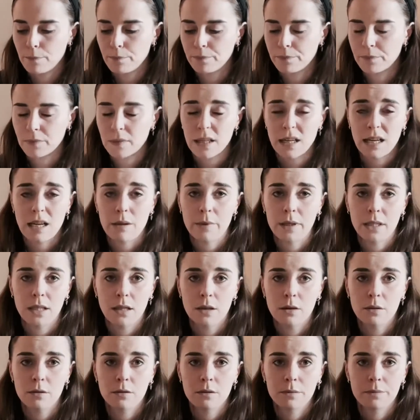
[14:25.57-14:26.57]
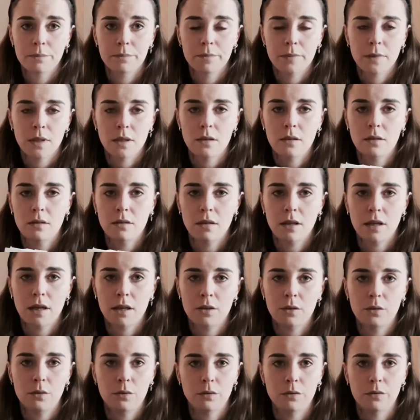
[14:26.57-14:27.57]
let me know, because I can
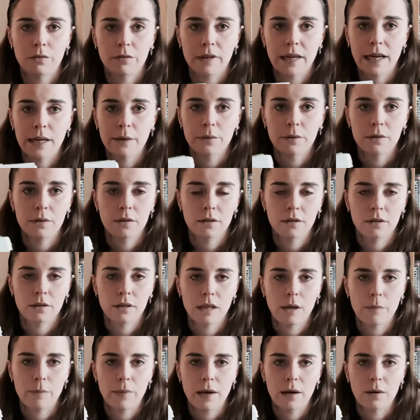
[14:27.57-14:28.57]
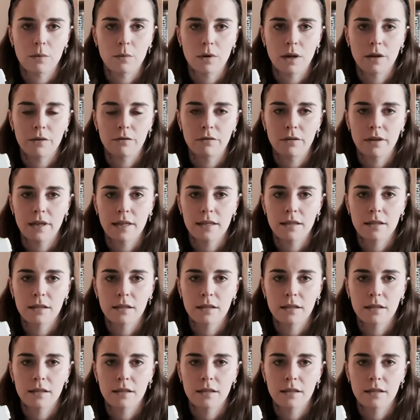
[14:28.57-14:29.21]
talk for hours about what I've read.